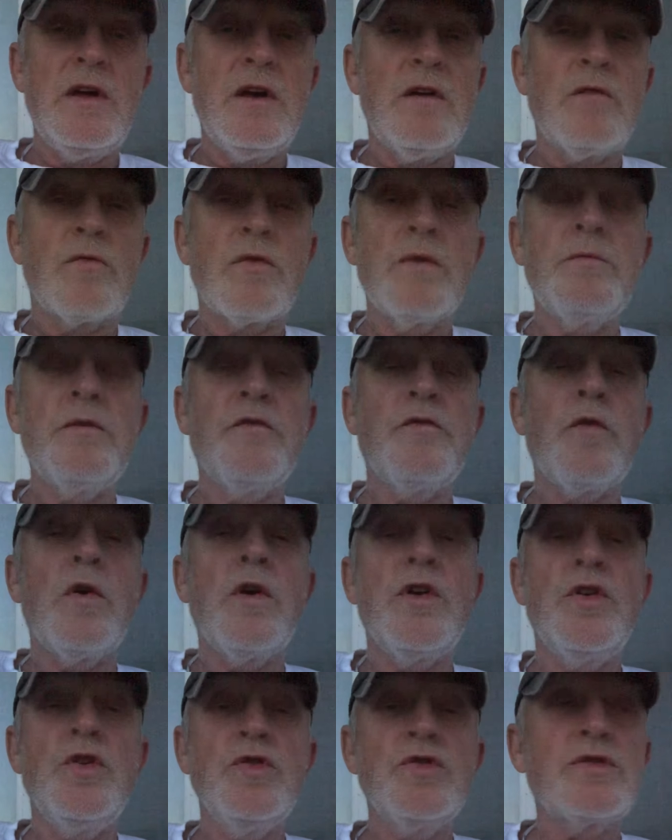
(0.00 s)
where before
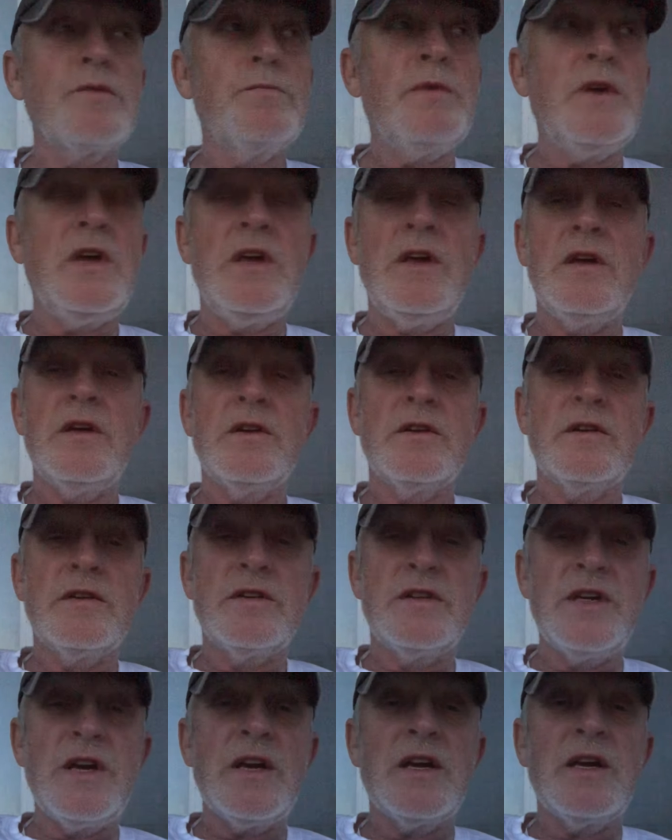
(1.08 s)
it used to be
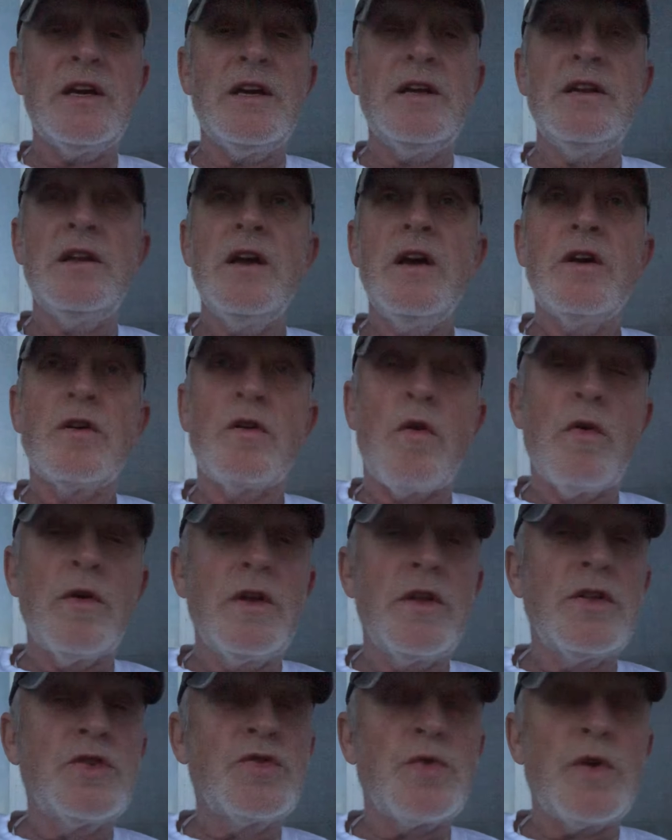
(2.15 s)
digging, going
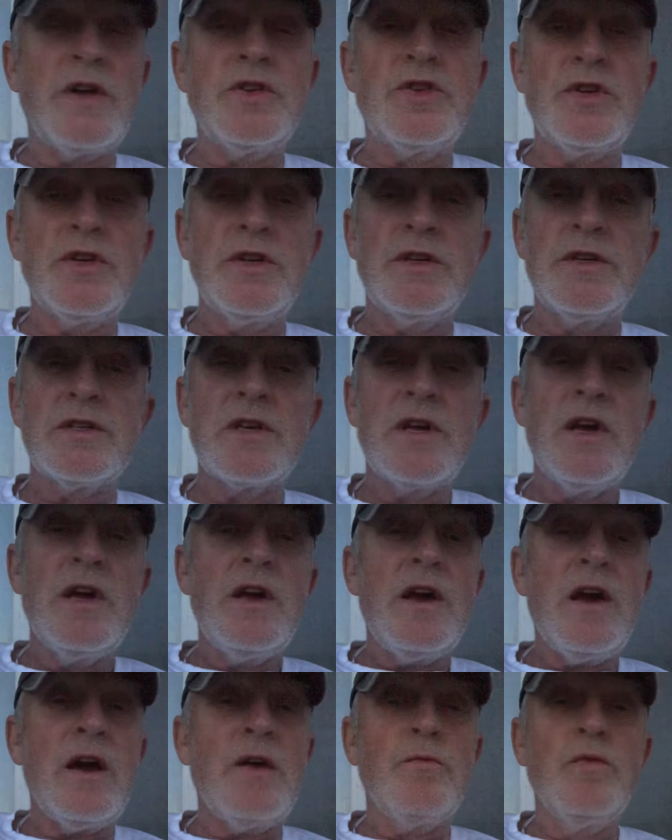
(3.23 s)
in the trenches,
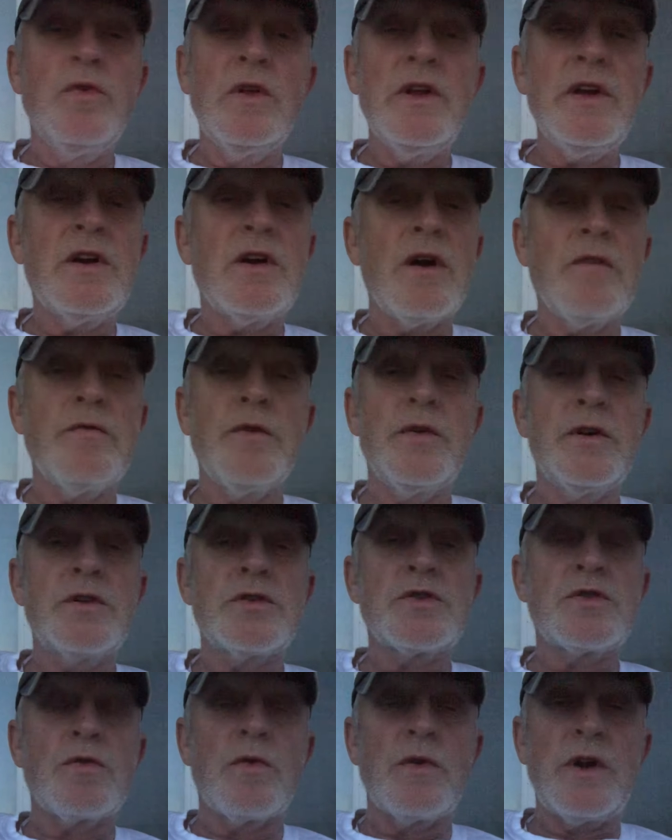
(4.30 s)
and really covering the
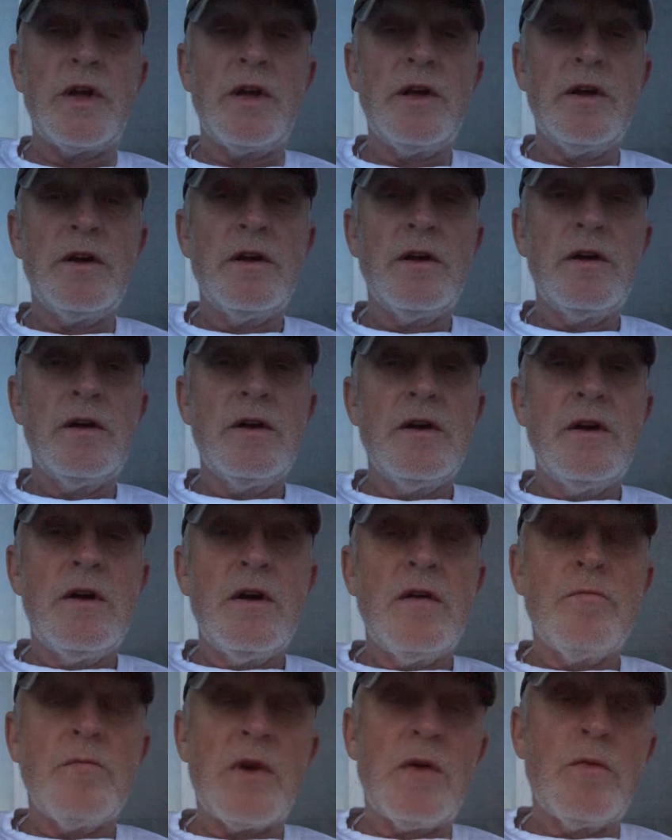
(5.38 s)
story.
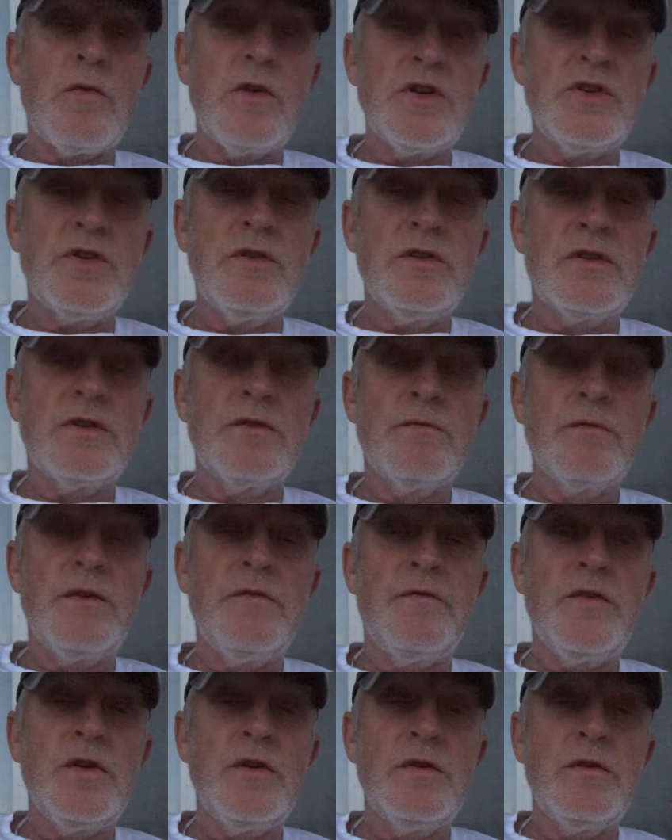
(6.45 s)
But I want you to
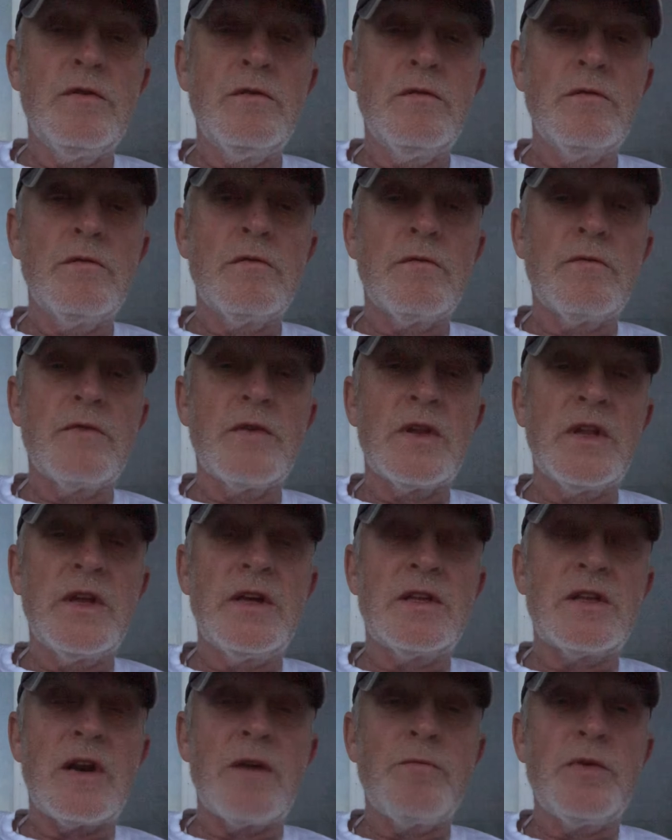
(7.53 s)
review the
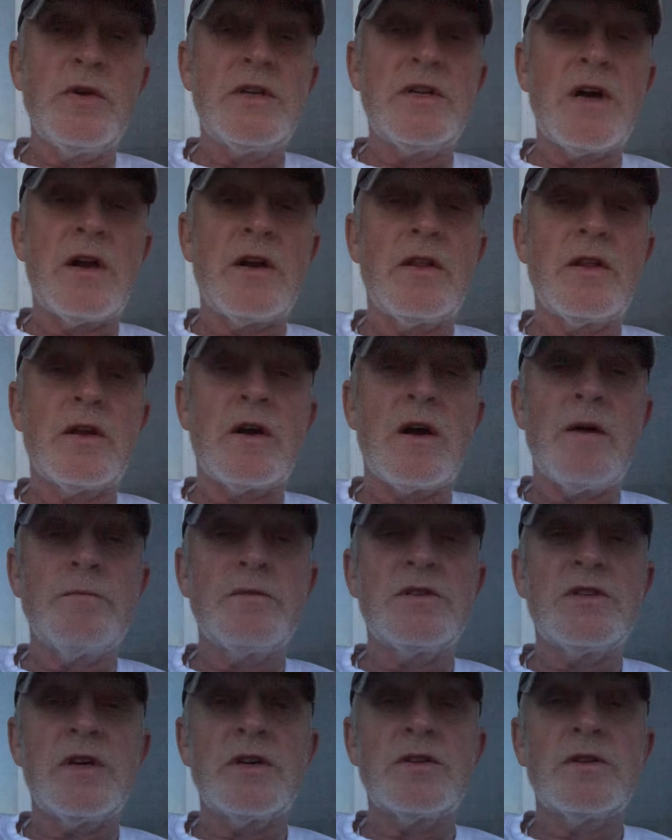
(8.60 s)
link that I put down in the comment
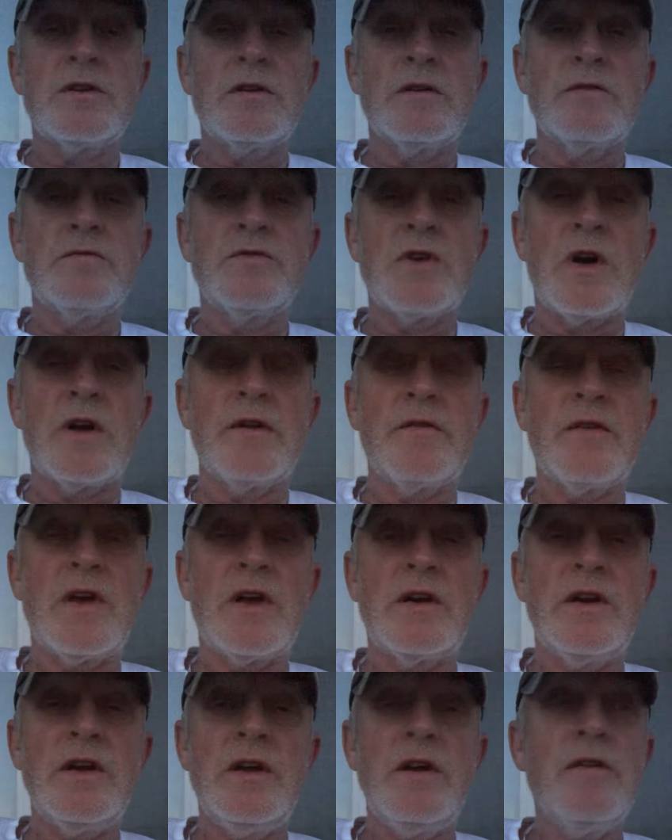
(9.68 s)
section of John F.
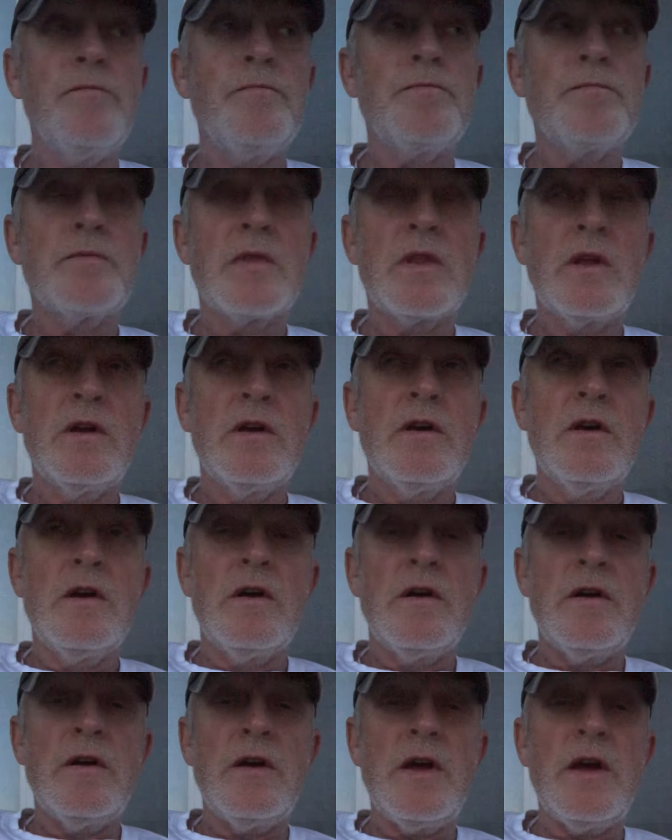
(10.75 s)
Kennedy.
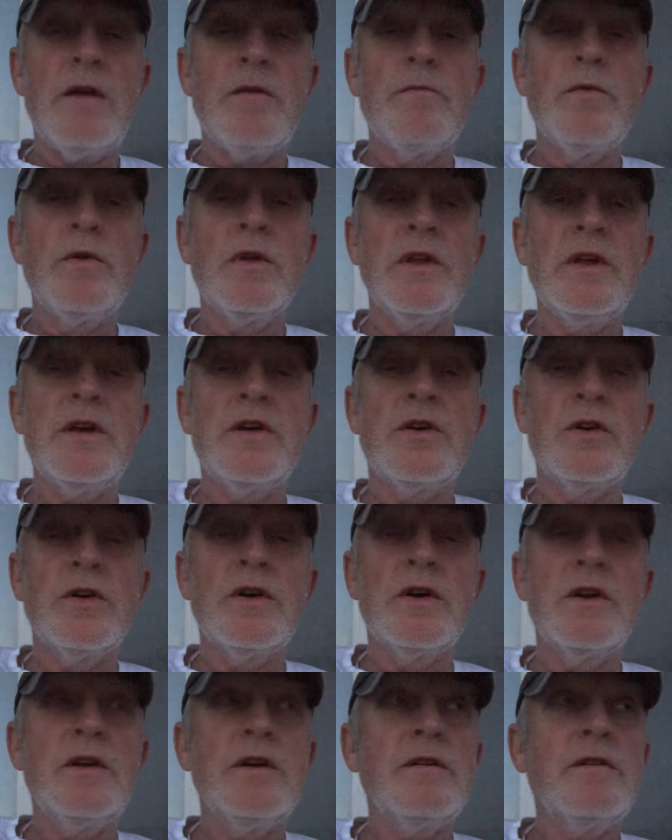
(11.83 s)
A really
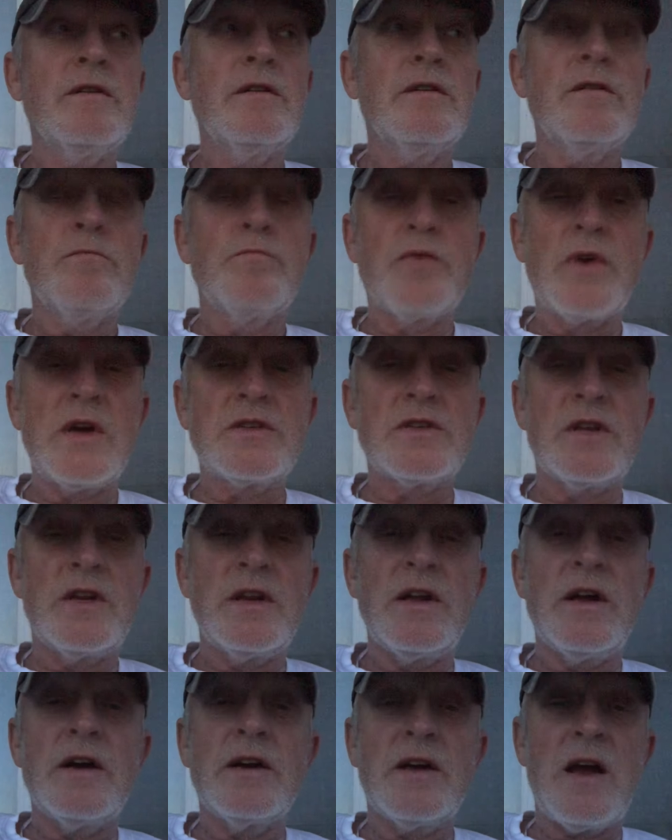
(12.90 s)
good president,
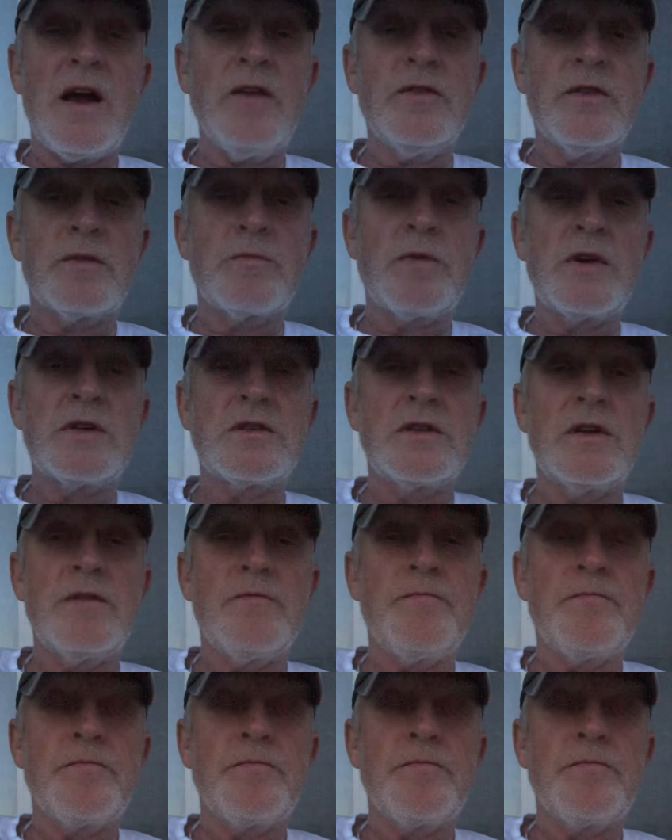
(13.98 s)
a Catholic president.